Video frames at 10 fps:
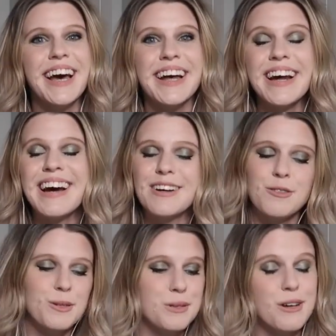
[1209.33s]
And I
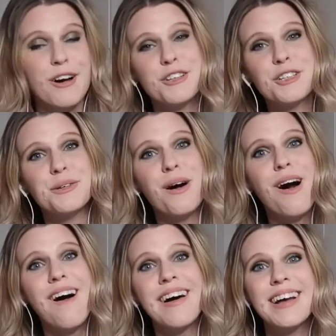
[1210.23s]
will talk to you
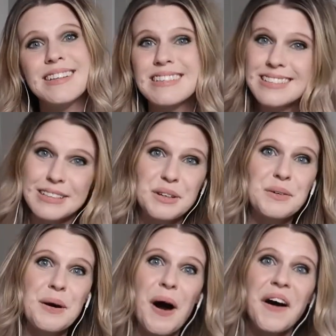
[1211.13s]
all and see
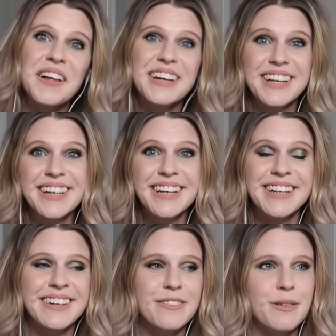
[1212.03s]
you all again.